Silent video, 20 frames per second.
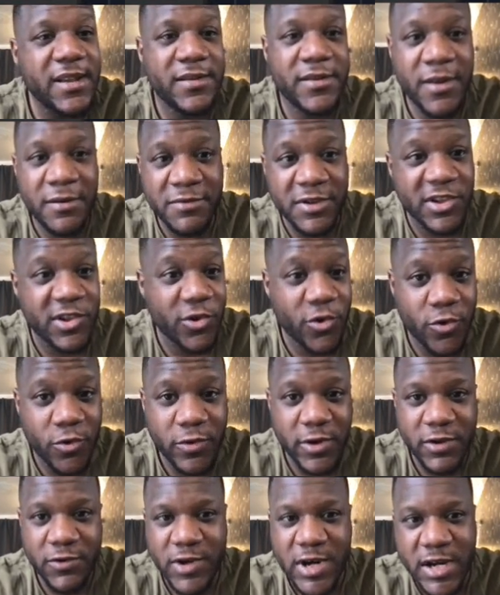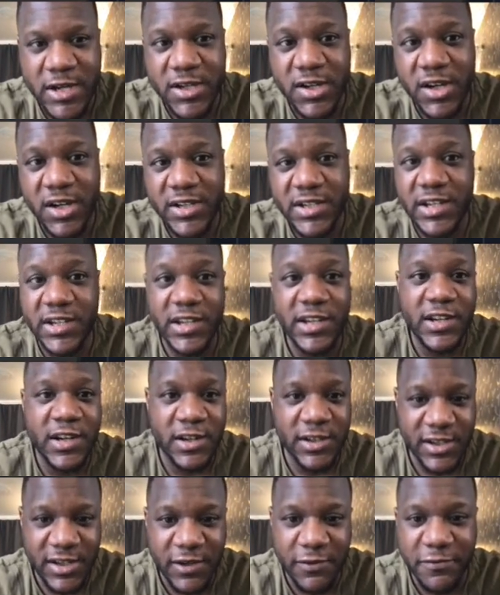another story, all right, guys? This is
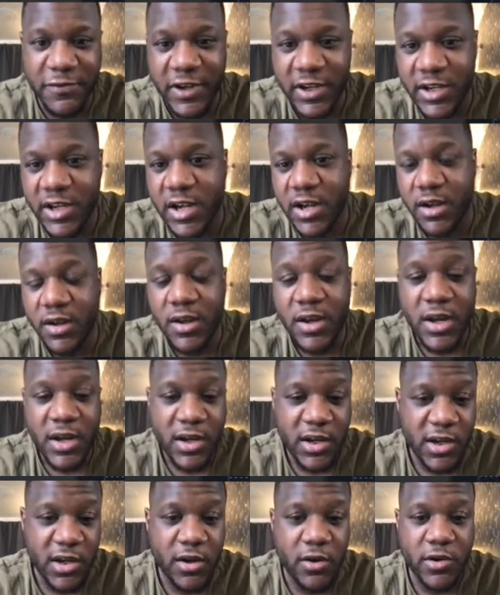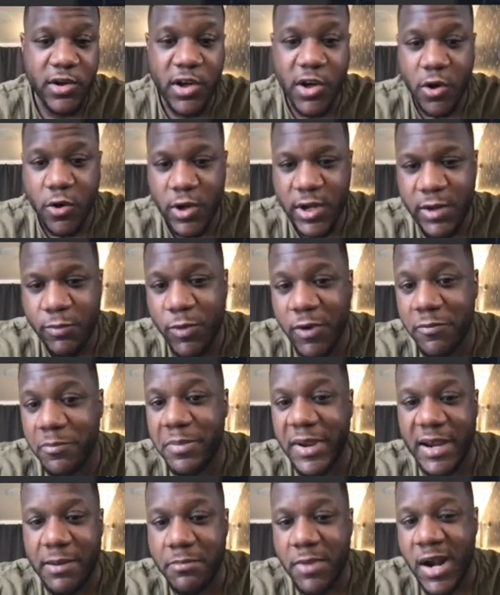not something that, you know, you're going in with
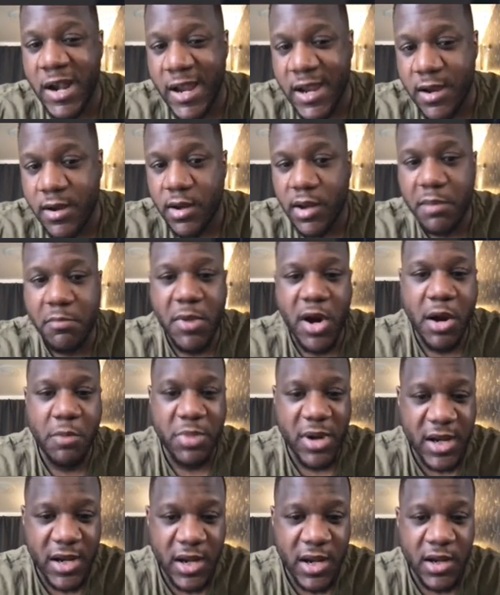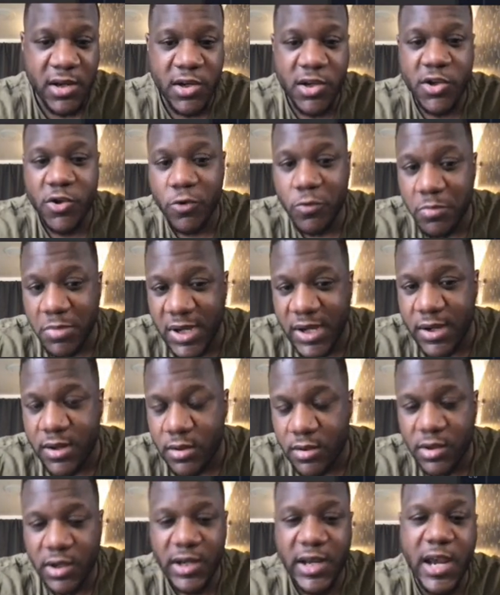big money, in my opinion. You shouldn't be,
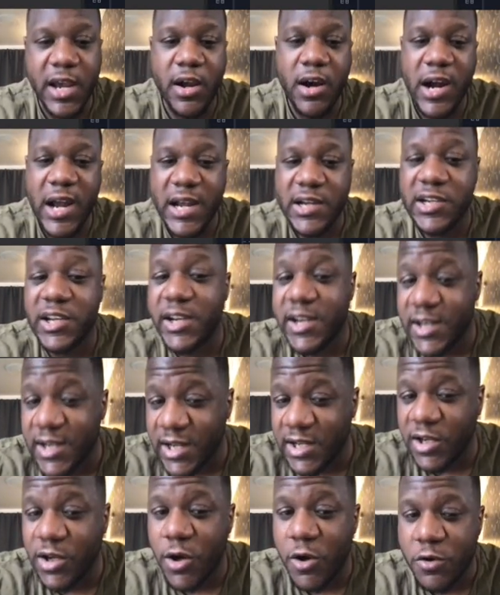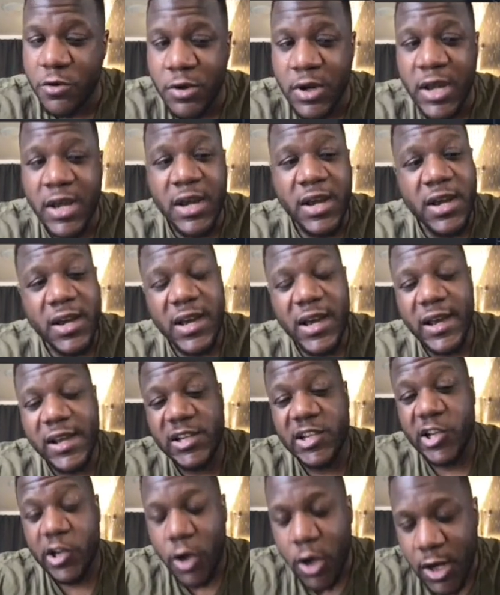okay? I actually did go Uh,
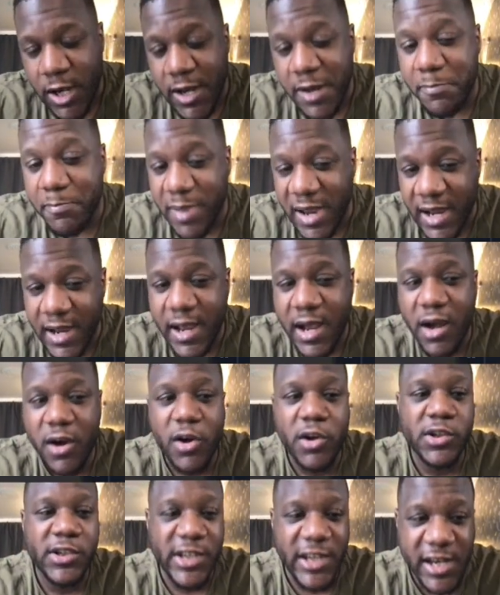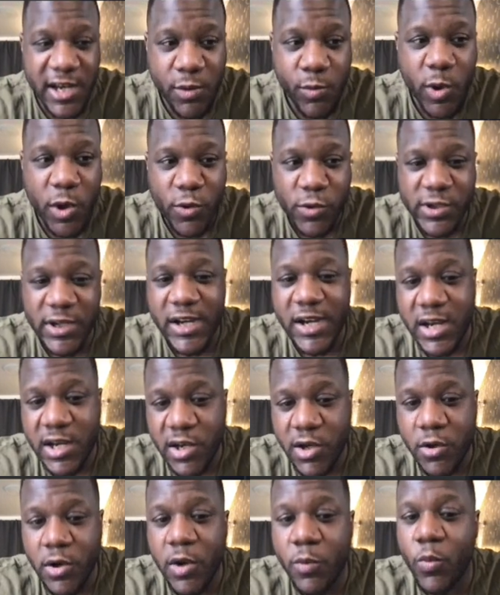slightly bigger on Twoge
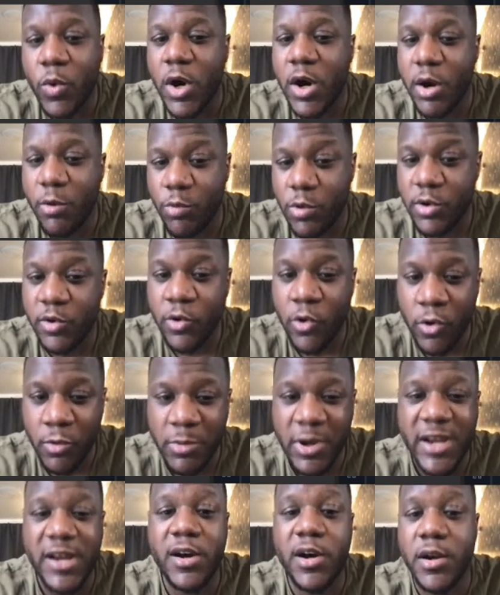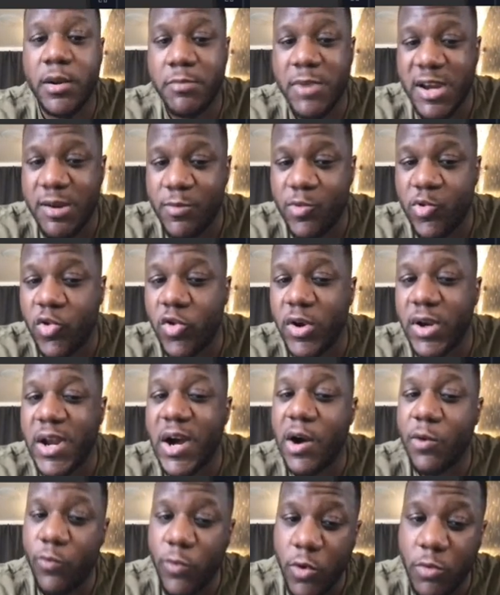Inu than what I would normally on a meme coin,
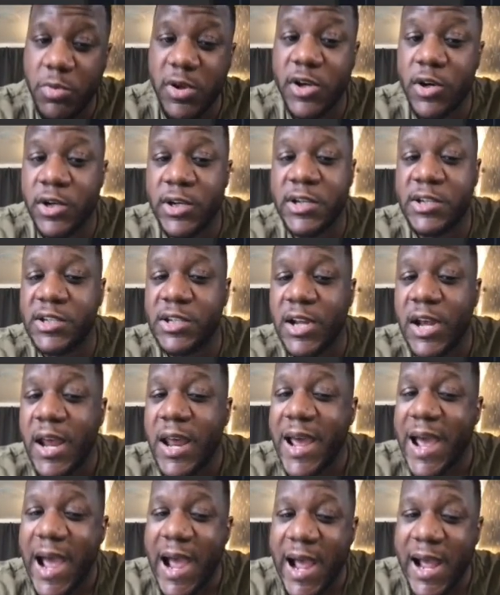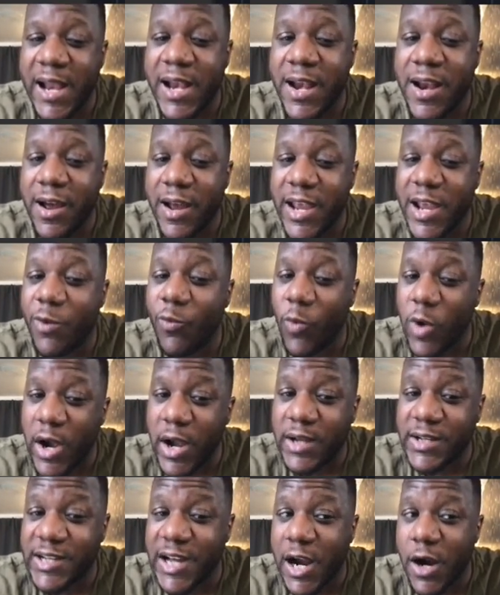I will be honest. And it
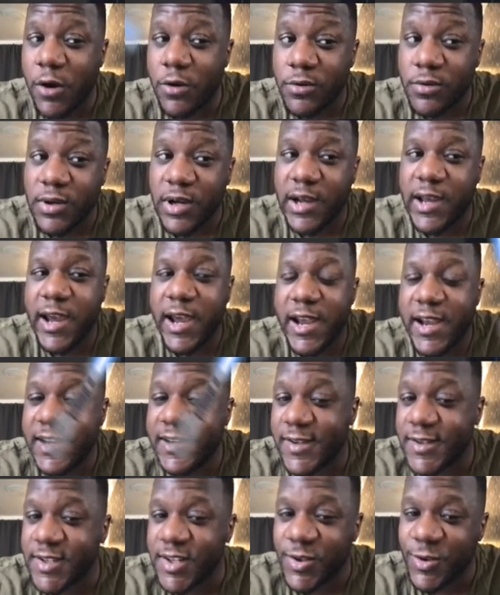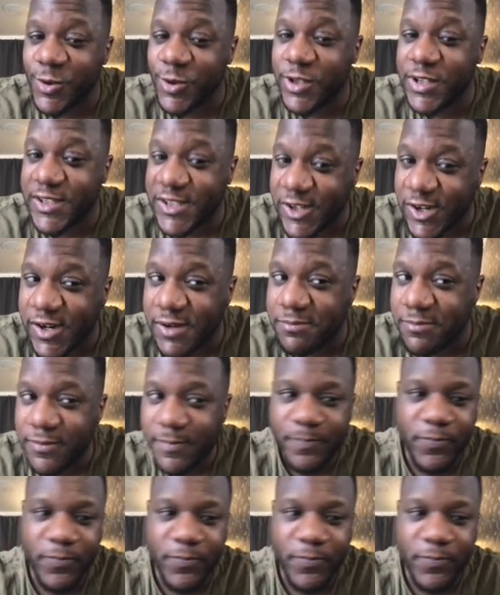worked out, okay? It does it all the time.